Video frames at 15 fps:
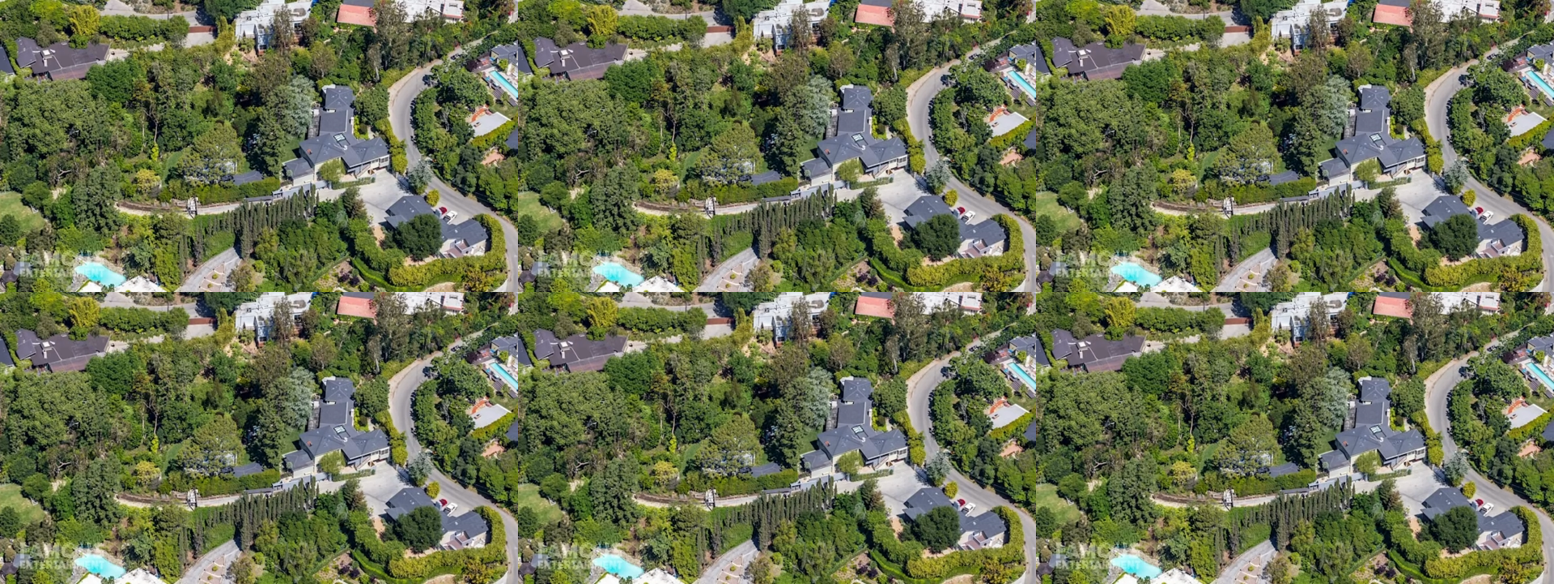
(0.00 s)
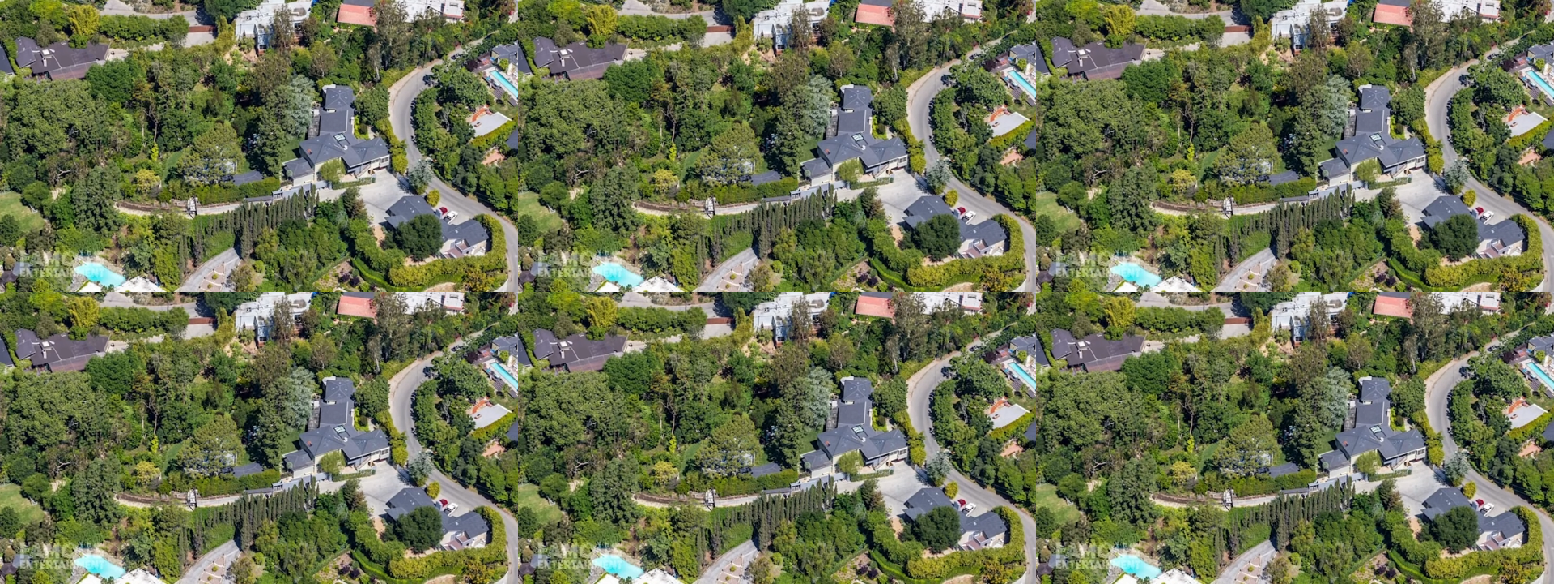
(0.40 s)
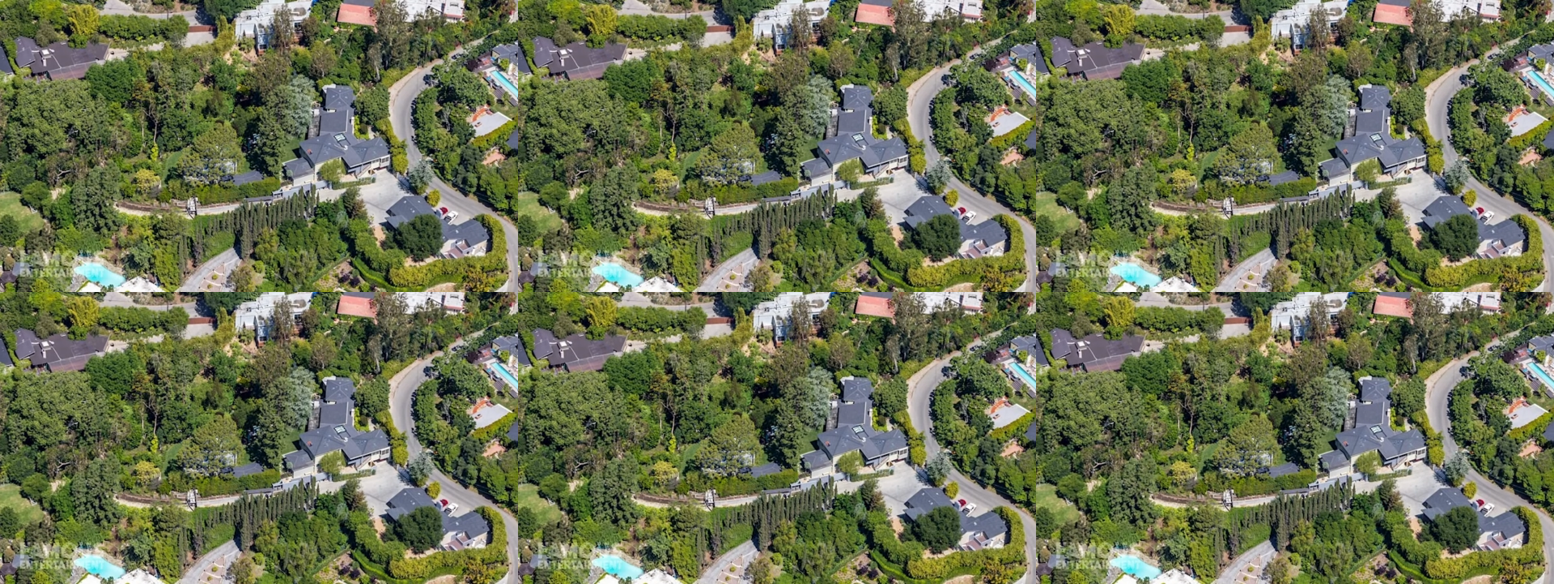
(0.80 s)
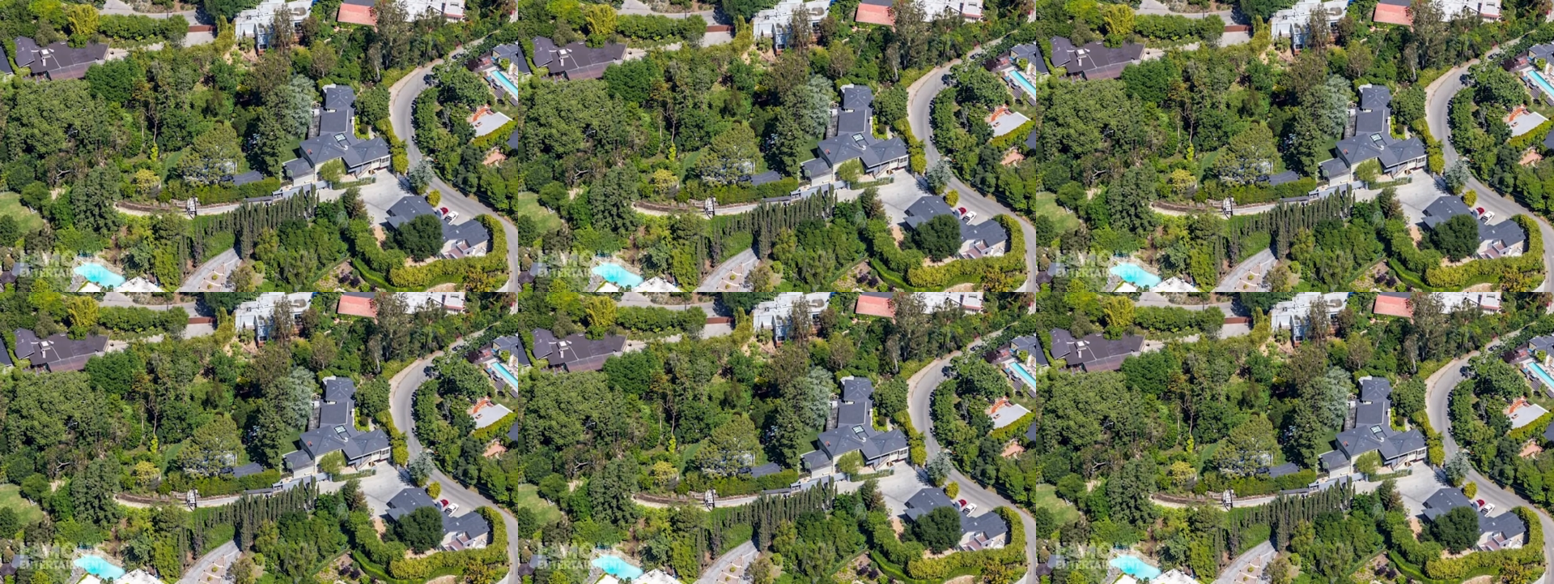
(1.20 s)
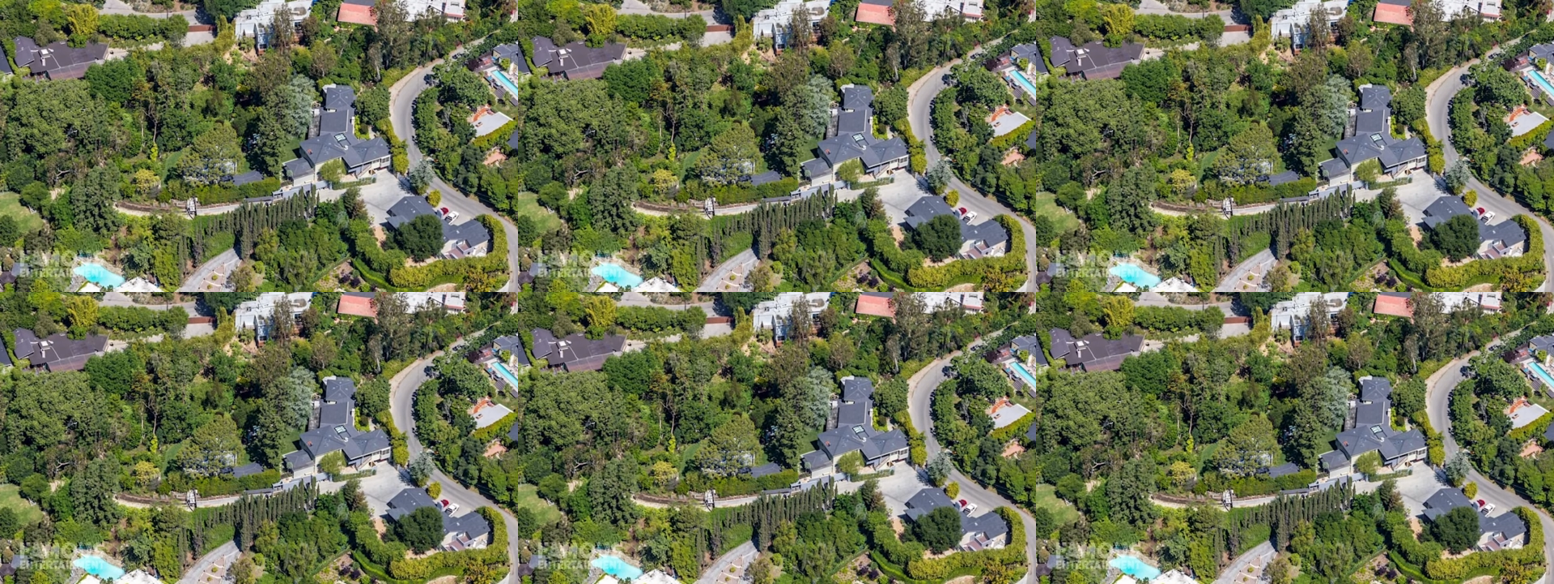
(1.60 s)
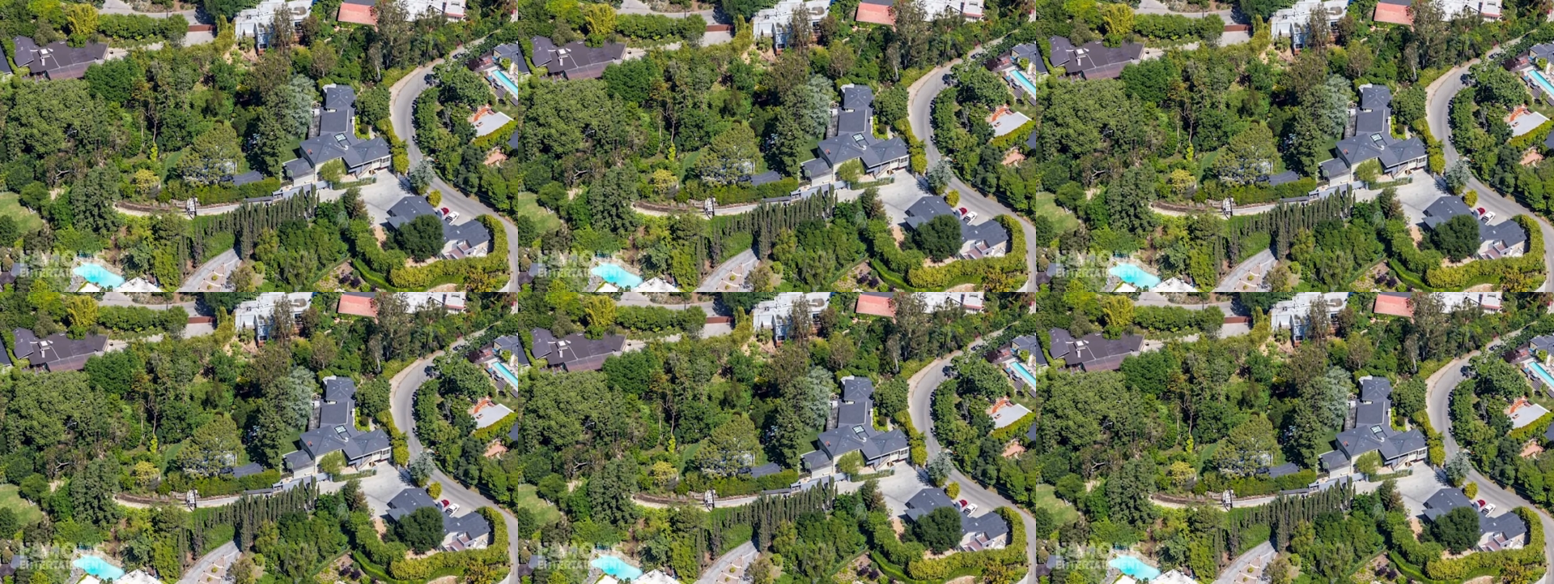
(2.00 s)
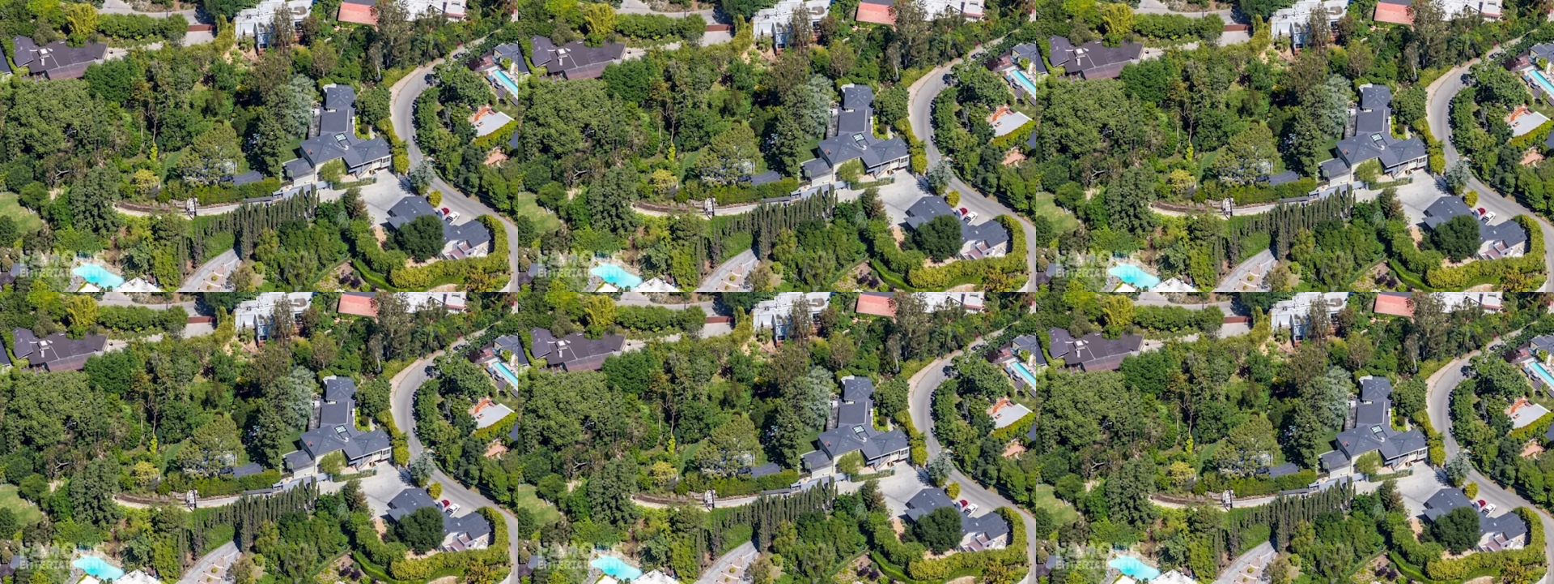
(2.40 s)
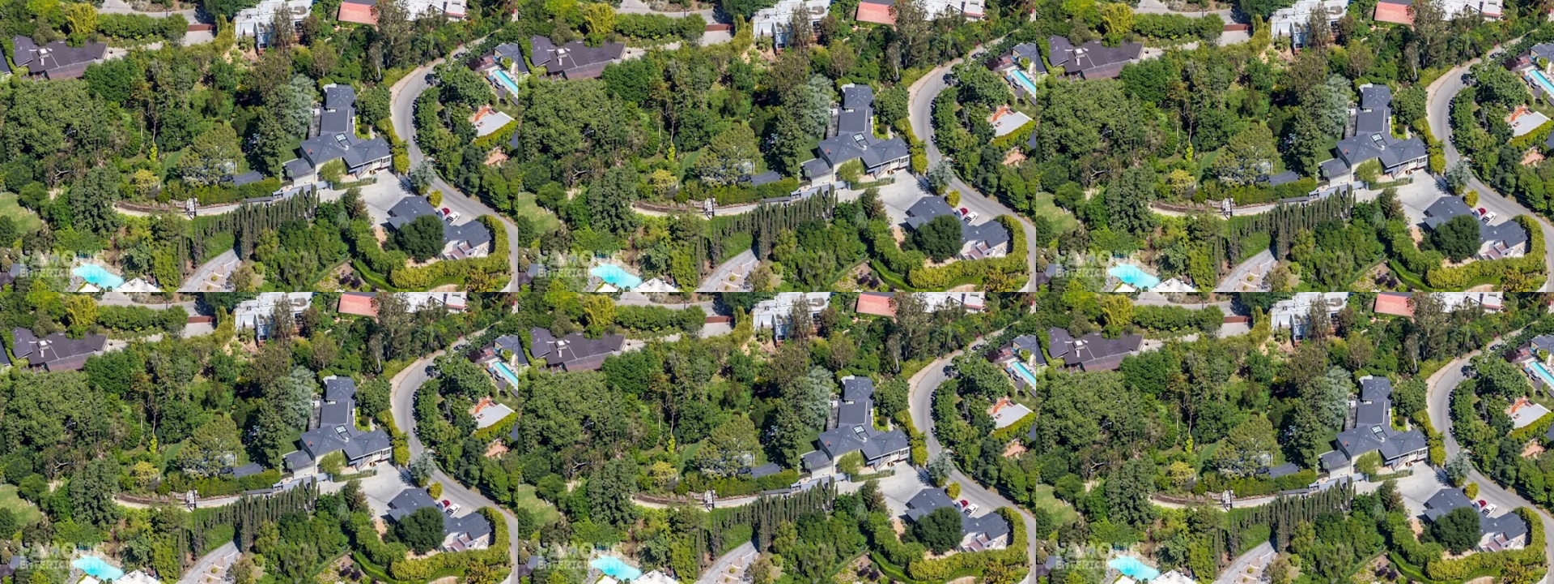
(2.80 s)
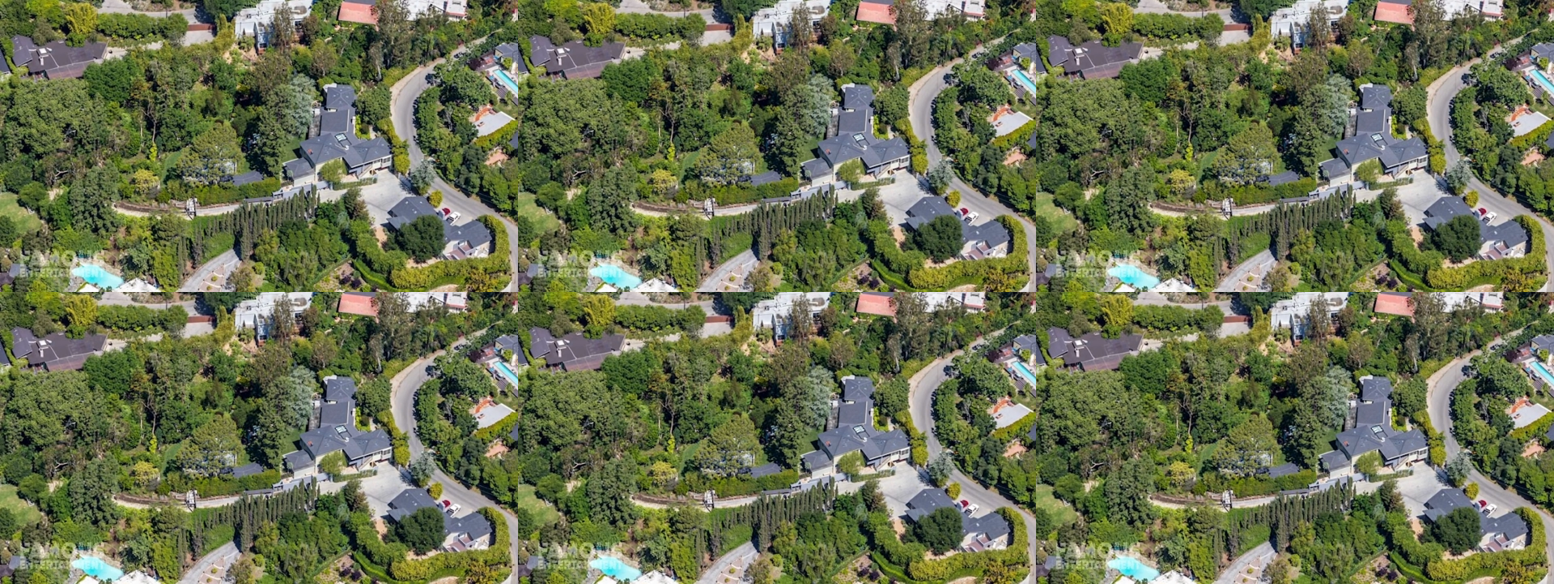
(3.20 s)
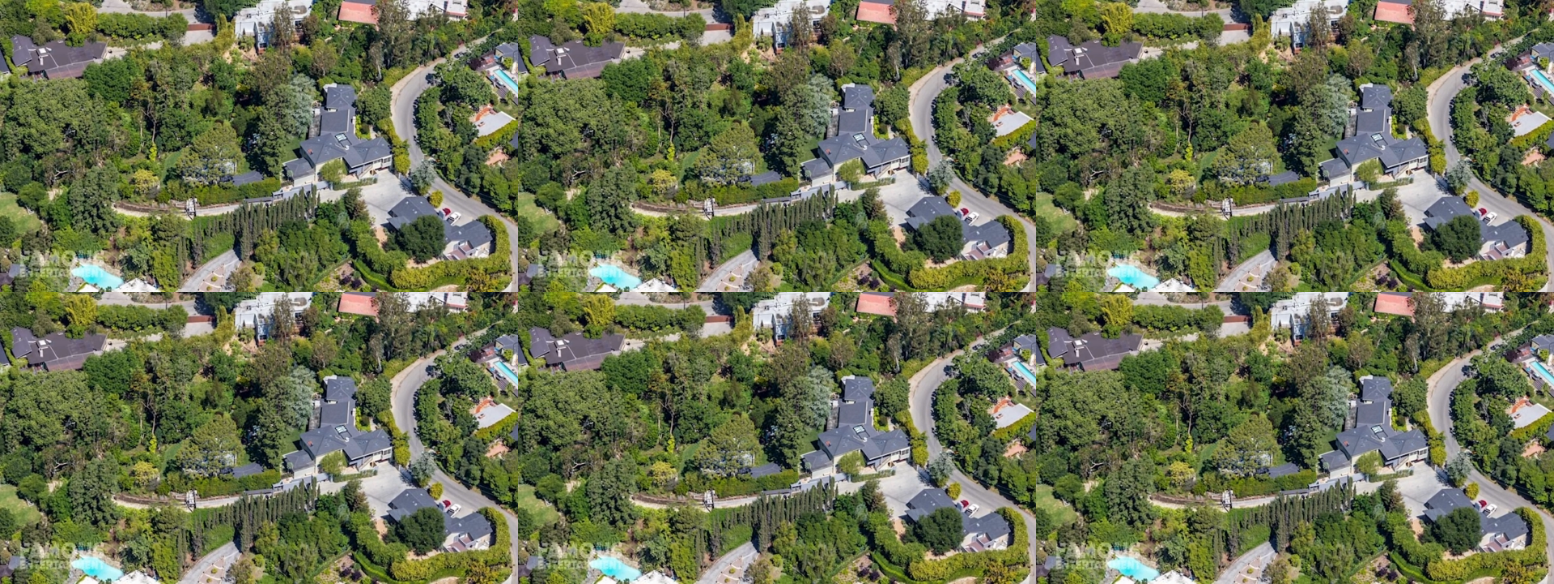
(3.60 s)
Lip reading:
Nobody's mouth can be seen.